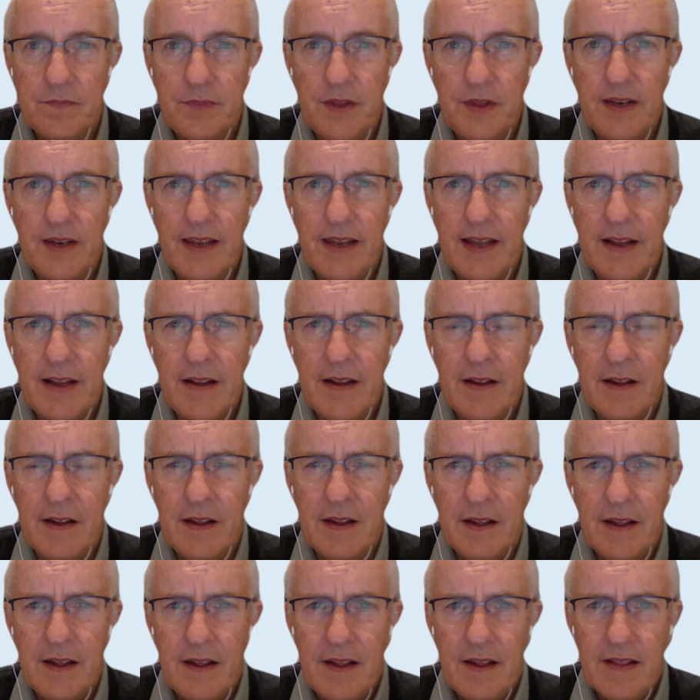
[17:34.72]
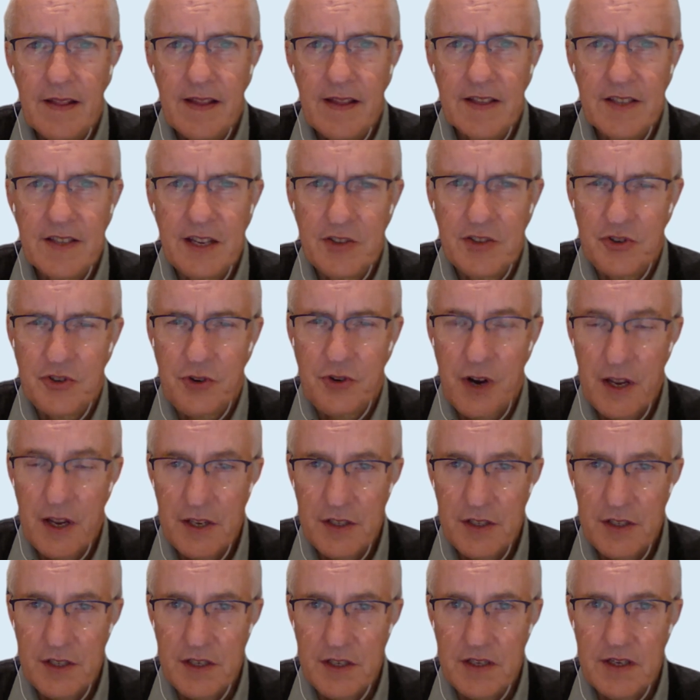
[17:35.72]
Now, that sounds
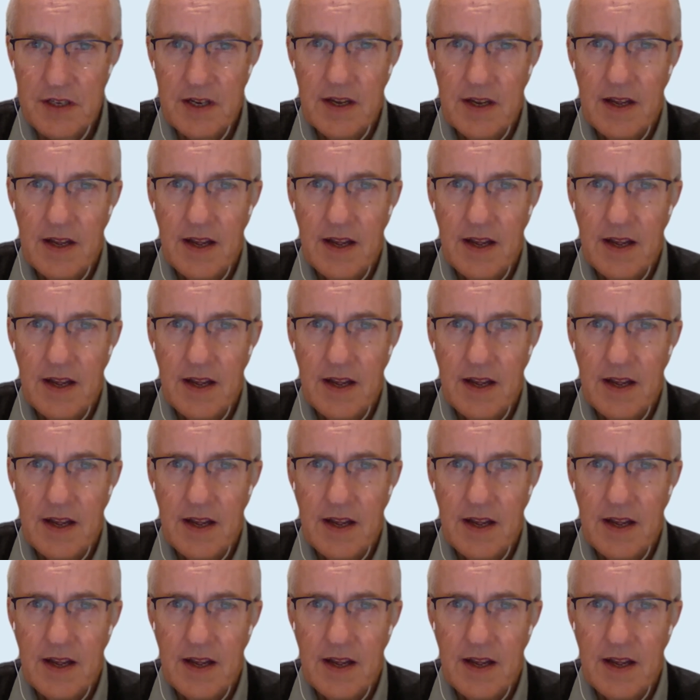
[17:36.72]
crazy,